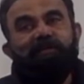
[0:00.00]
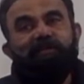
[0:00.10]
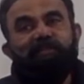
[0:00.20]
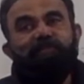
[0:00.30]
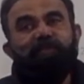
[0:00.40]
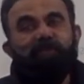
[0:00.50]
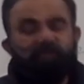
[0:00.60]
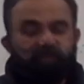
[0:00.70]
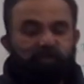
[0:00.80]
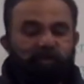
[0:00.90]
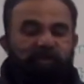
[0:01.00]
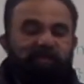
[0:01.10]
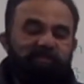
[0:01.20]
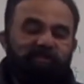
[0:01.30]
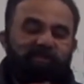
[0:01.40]
That's because the spring
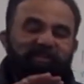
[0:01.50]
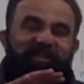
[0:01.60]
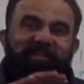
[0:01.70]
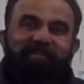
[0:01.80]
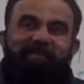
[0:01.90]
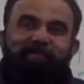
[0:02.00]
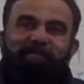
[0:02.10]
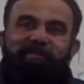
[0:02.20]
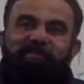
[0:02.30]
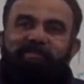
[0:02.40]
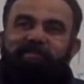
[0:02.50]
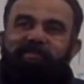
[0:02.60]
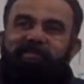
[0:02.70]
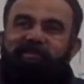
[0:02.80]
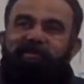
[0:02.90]
is already like compressed
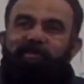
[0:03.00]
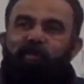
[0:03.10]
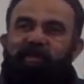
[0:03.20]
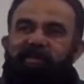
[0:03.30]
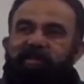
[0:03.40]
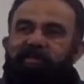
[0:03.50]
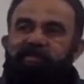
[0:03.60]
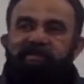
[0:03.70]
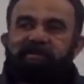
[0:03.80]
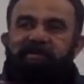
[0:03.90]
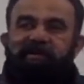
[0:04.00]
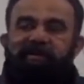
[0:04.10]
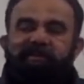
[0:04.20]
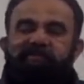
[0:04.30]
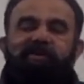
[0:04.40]
windings and
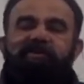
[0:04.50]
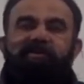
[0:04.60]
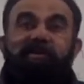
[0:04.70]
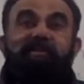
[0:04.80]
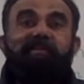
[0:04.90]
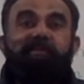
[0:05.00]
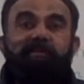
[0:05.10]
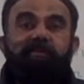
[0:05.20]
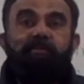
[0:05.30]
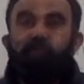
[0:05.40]
is not ready to